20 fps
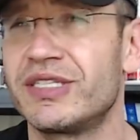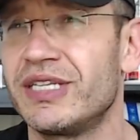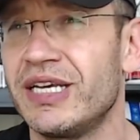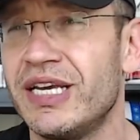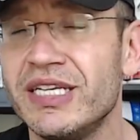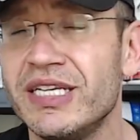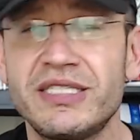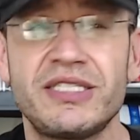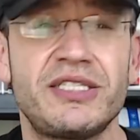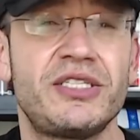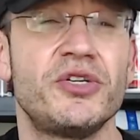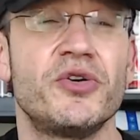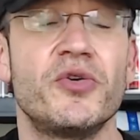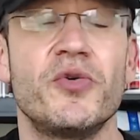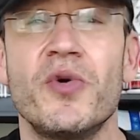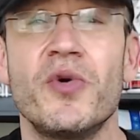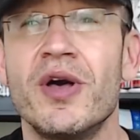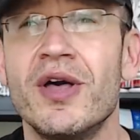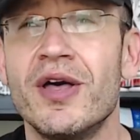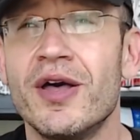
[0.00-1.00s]
hits
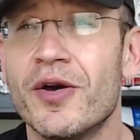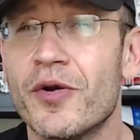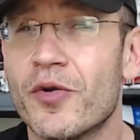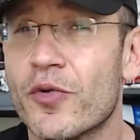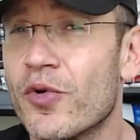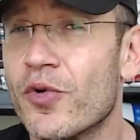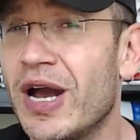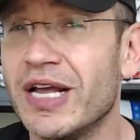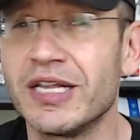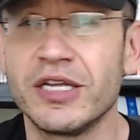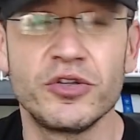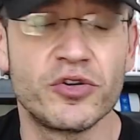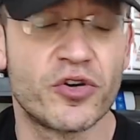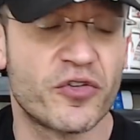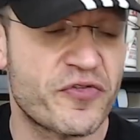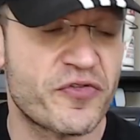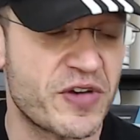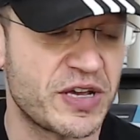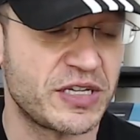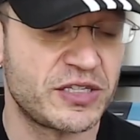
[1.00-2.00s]
you right in your
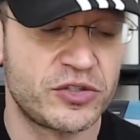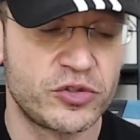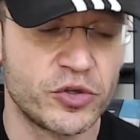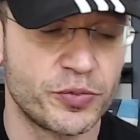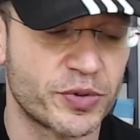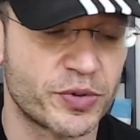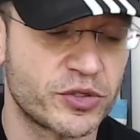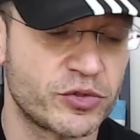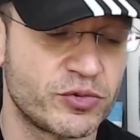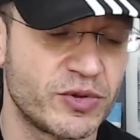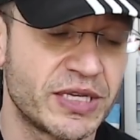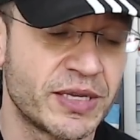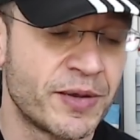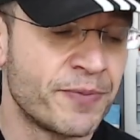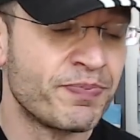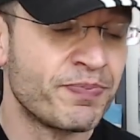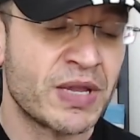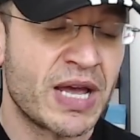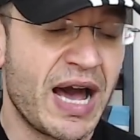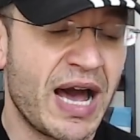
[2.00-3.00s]
face, super sweet.
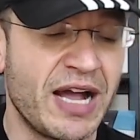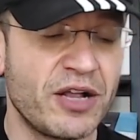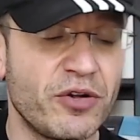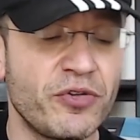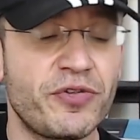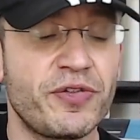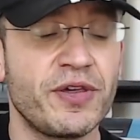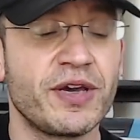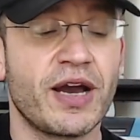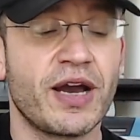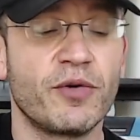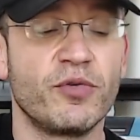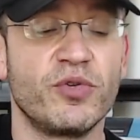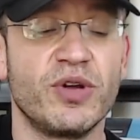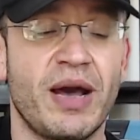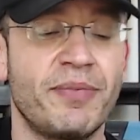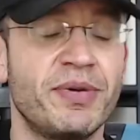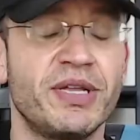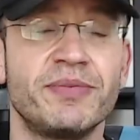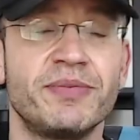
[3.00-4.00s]
I don't think I would,
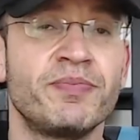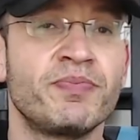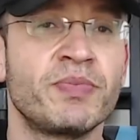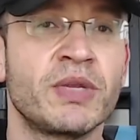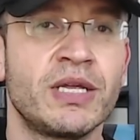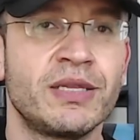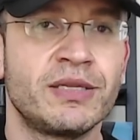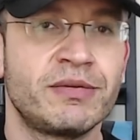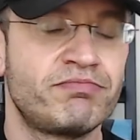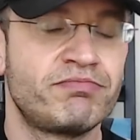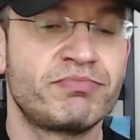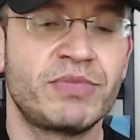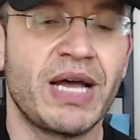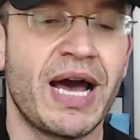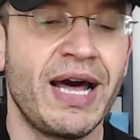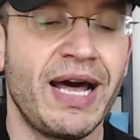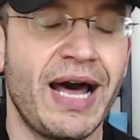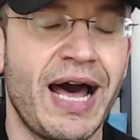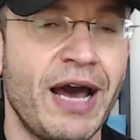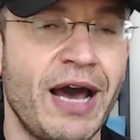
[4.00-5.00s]
I mean,
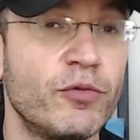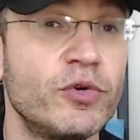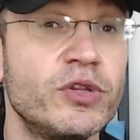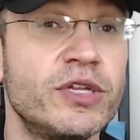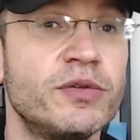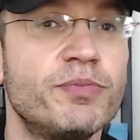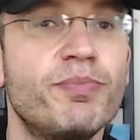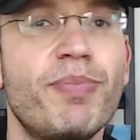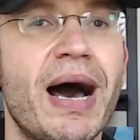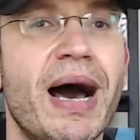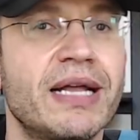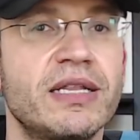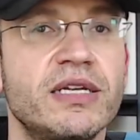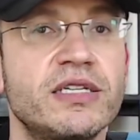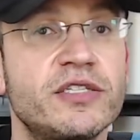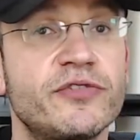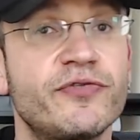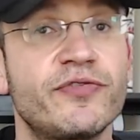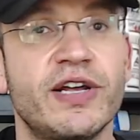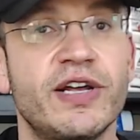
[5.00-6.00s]
I wouldn't buy
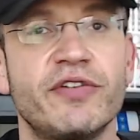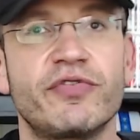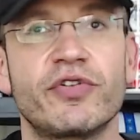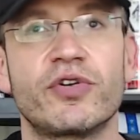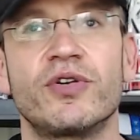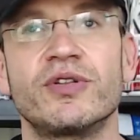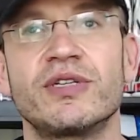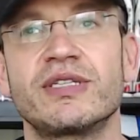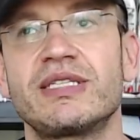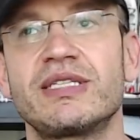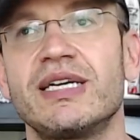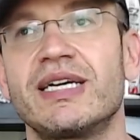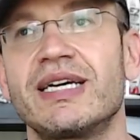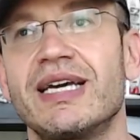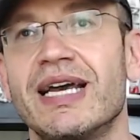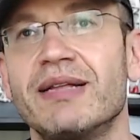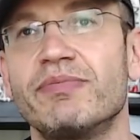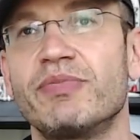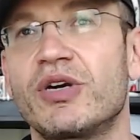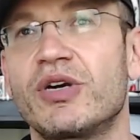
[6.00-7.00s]
this flavor honestly
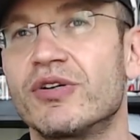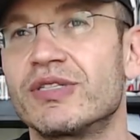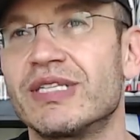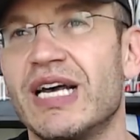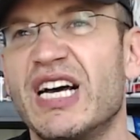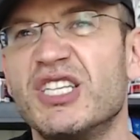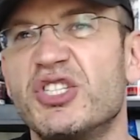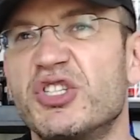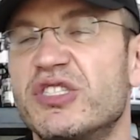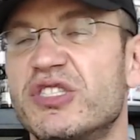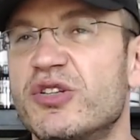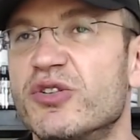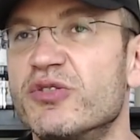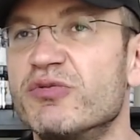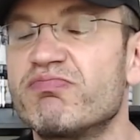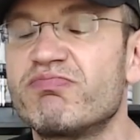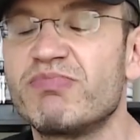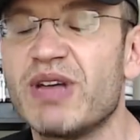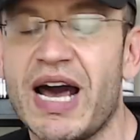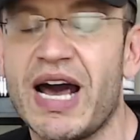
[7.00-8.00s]
again, because I just
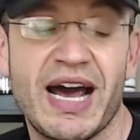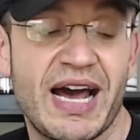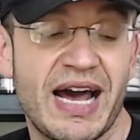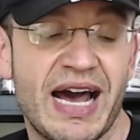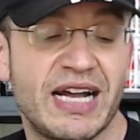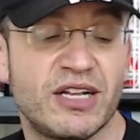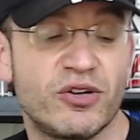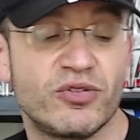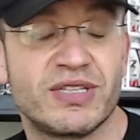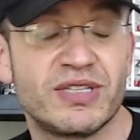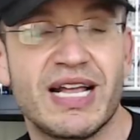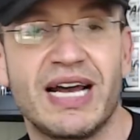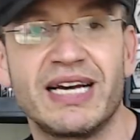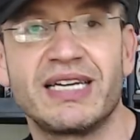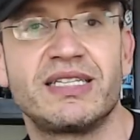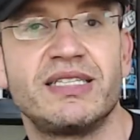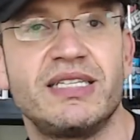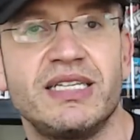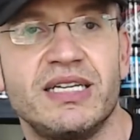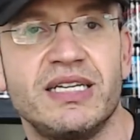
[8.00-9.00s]
don't, I don't
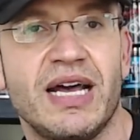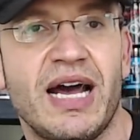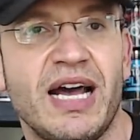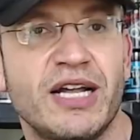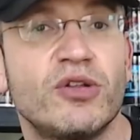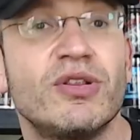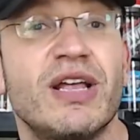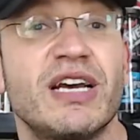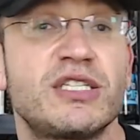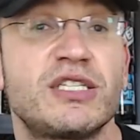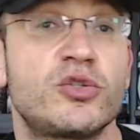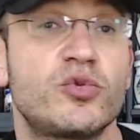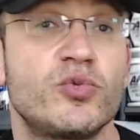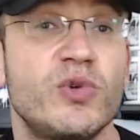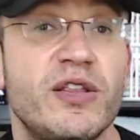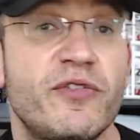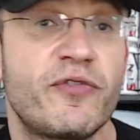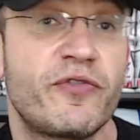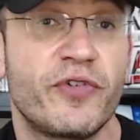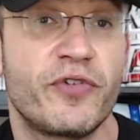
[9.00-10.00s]
like
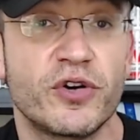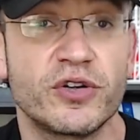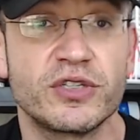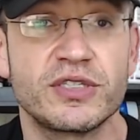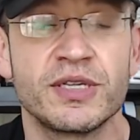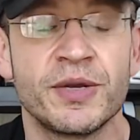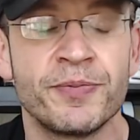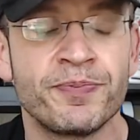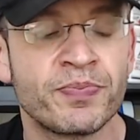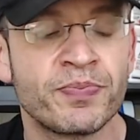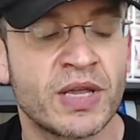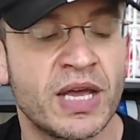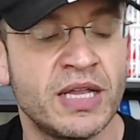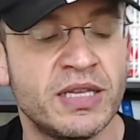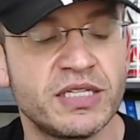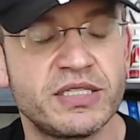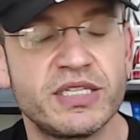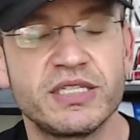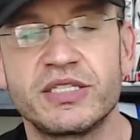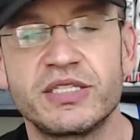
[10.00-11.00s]
sweet first, and
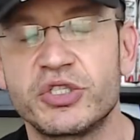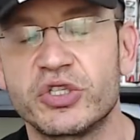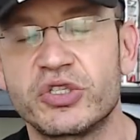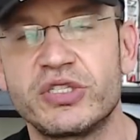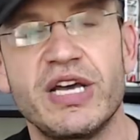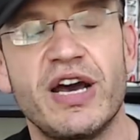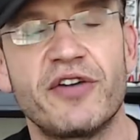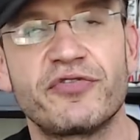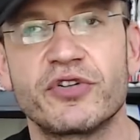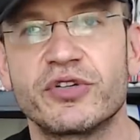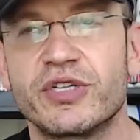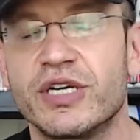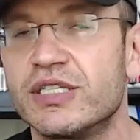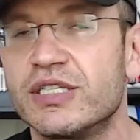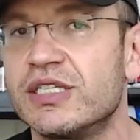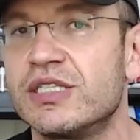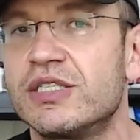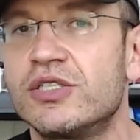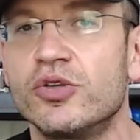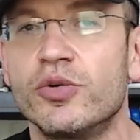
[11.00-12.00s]
this is just, the aftertaste
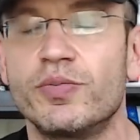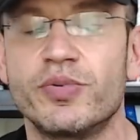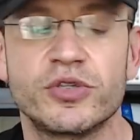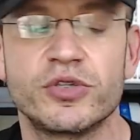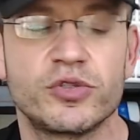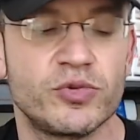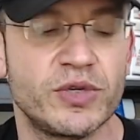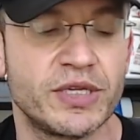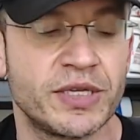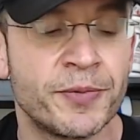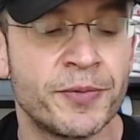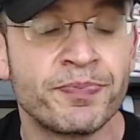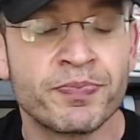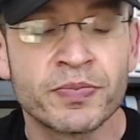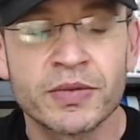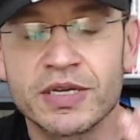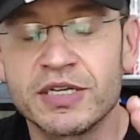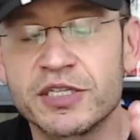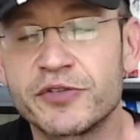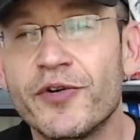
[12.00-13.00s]
is super sweet.
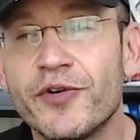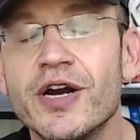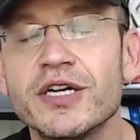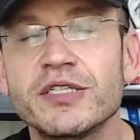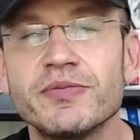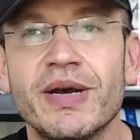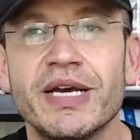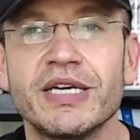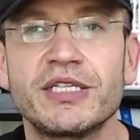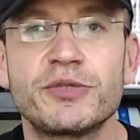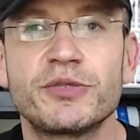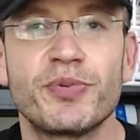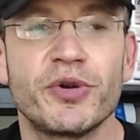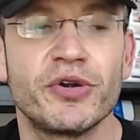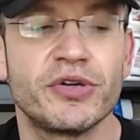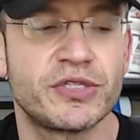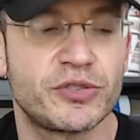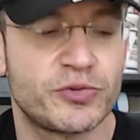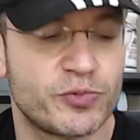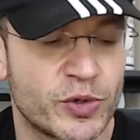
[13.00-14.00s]
As far as my
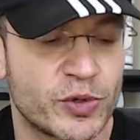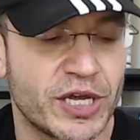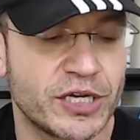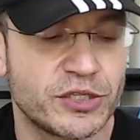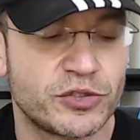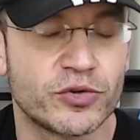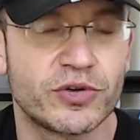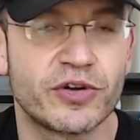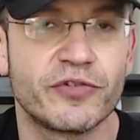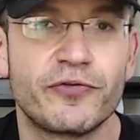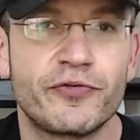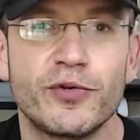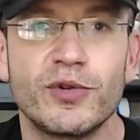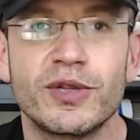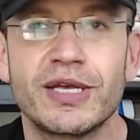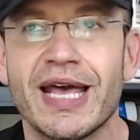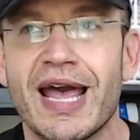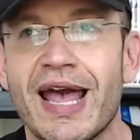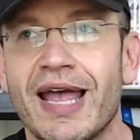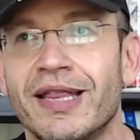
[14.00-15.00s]
experience when I took a full
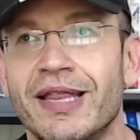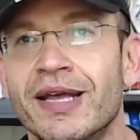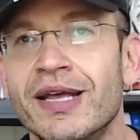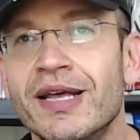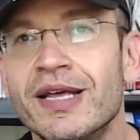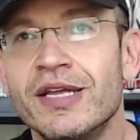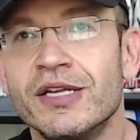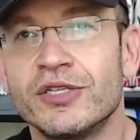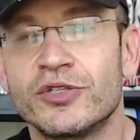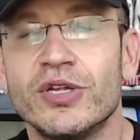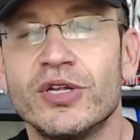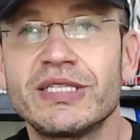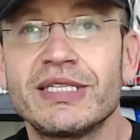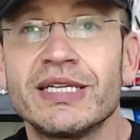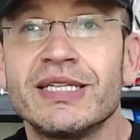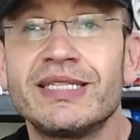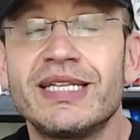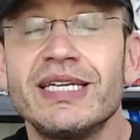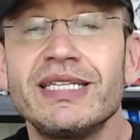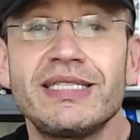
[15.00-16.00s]
can, so
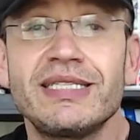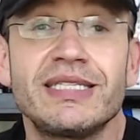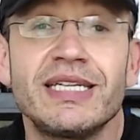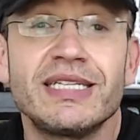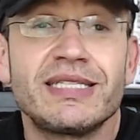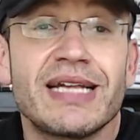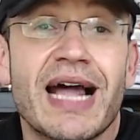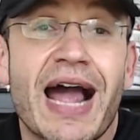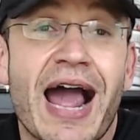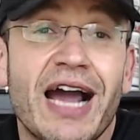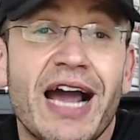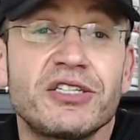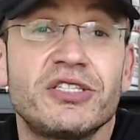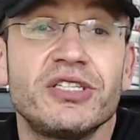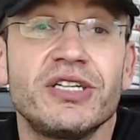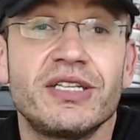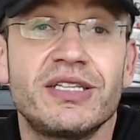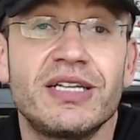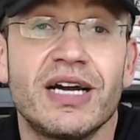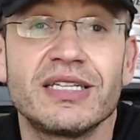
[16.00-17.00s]
listen, this
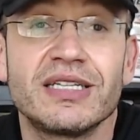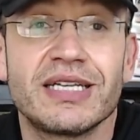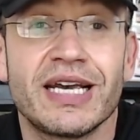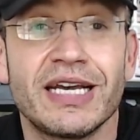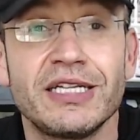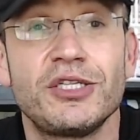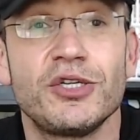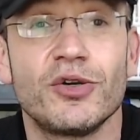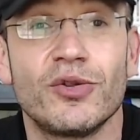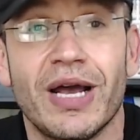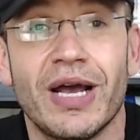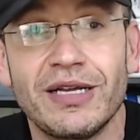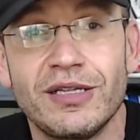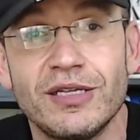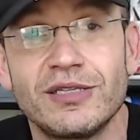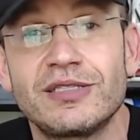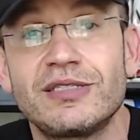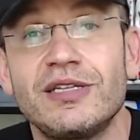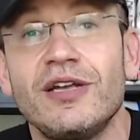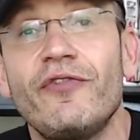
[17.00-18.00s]
actually does hit you like the
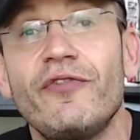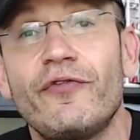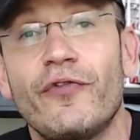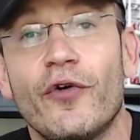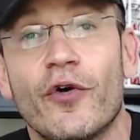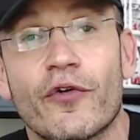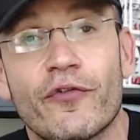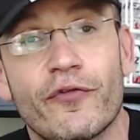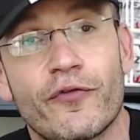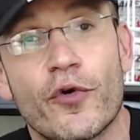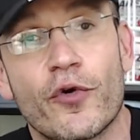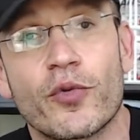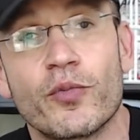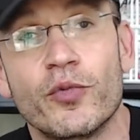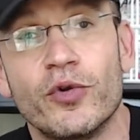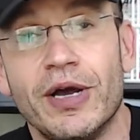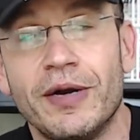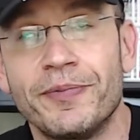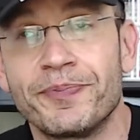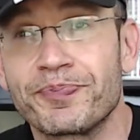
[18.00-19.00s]
C4
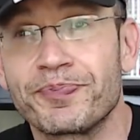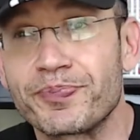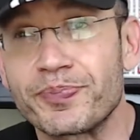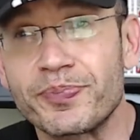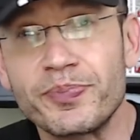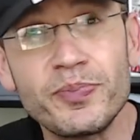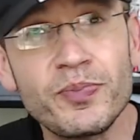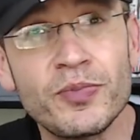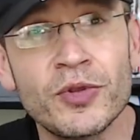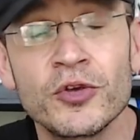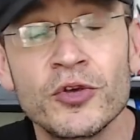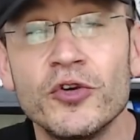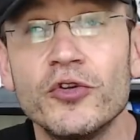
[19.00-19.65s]
formula. You